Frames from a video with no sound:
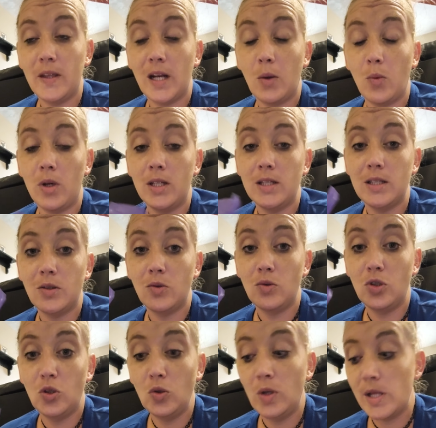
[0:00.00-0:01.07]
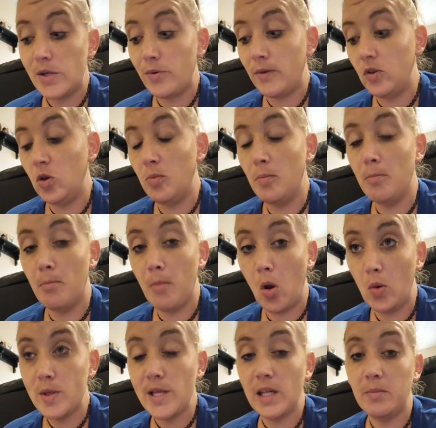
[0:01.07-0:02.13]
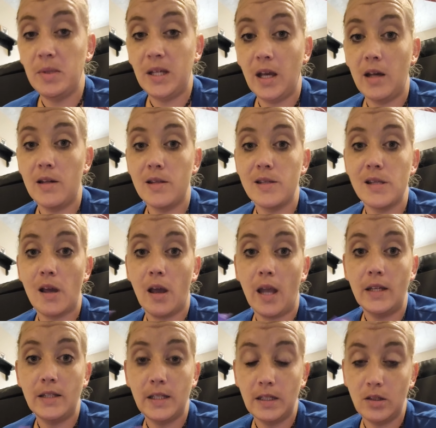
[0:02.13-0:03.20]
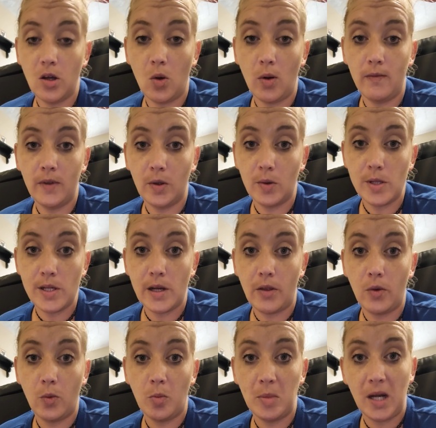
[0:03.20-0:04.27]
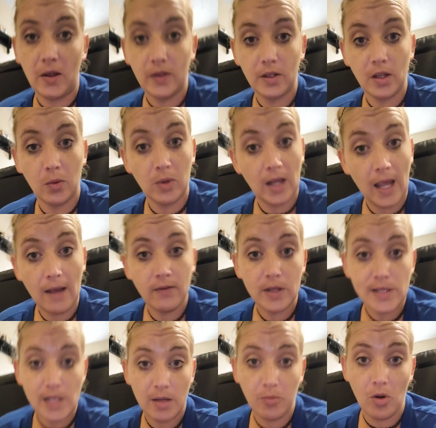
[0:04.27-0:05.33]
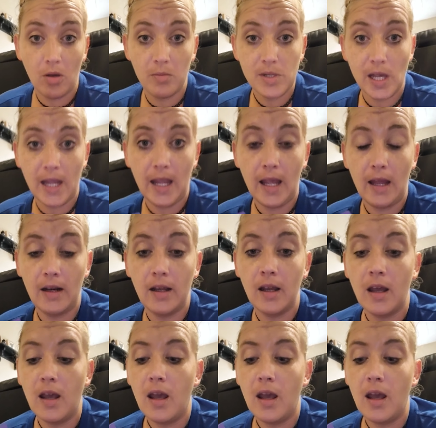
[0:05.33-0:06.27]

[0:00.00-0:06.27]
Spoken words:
and I wanted to do this review mostly because I didn't know if there was another woman out there that would have the same problems I had.